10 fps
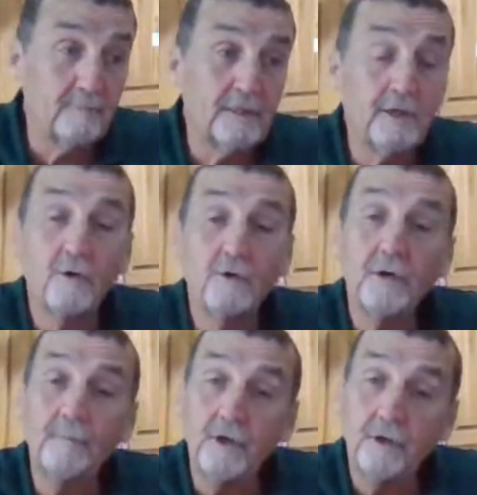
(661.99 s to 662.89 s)
but the whole
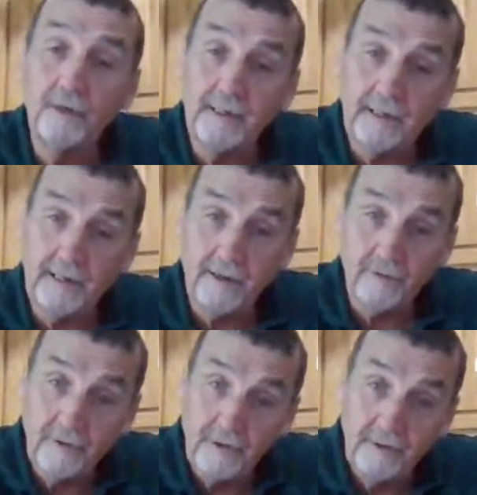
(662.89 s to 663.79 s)
community now.
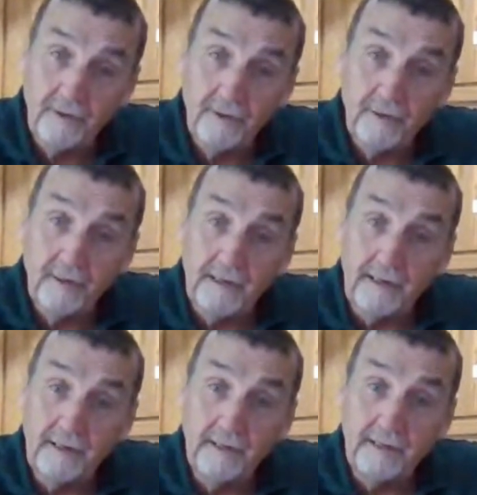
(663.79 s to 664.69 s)

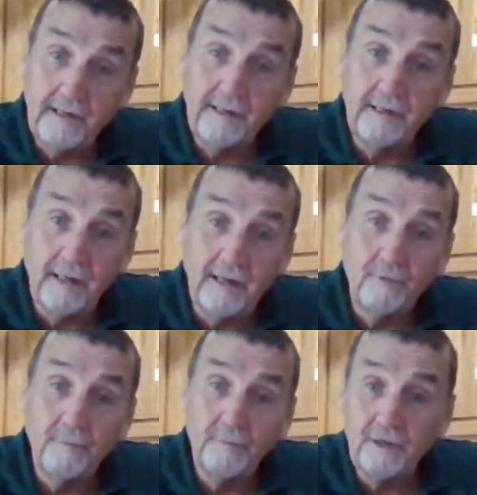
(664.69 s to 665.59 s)
And they labeled me